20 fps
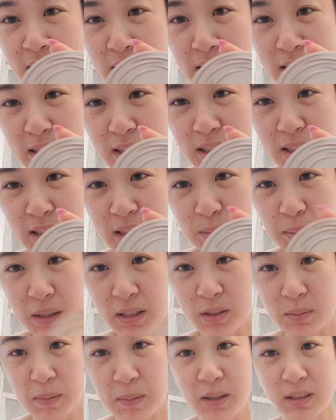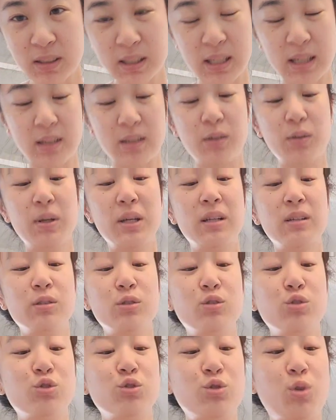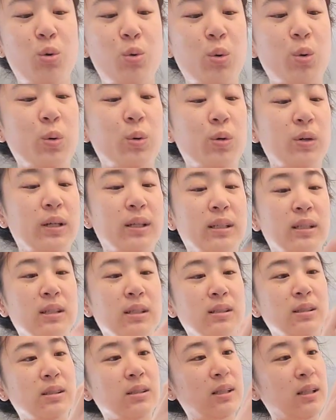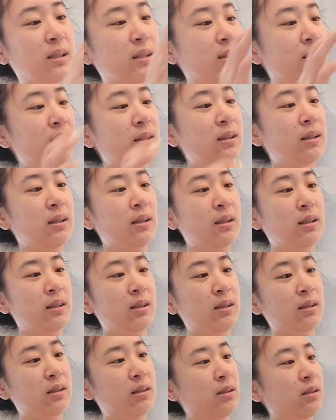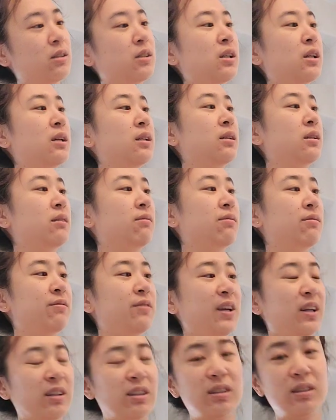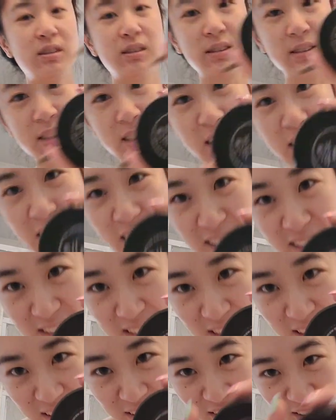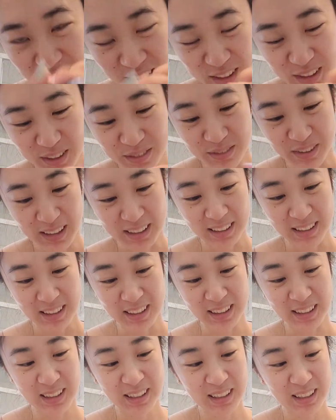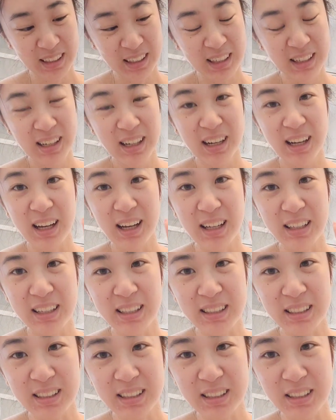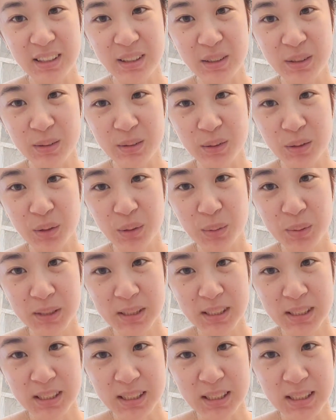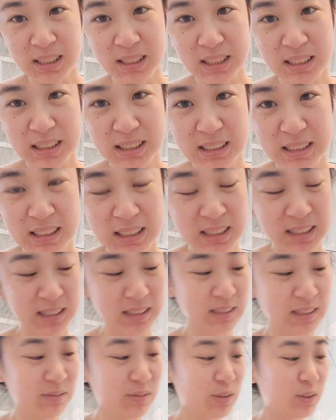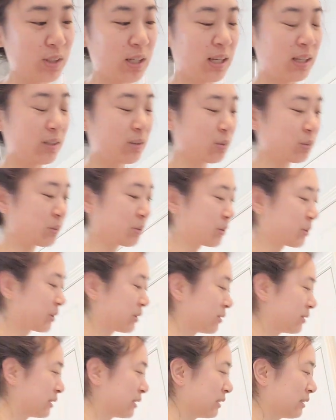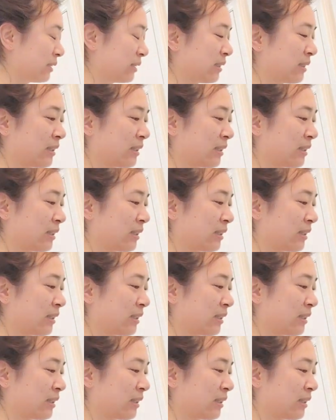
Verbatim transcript: This is the Smashbox Halo. It is so cool, and this is like the shade Fair. It's the lightest color I could find there, and then you twist it if your hands were oily.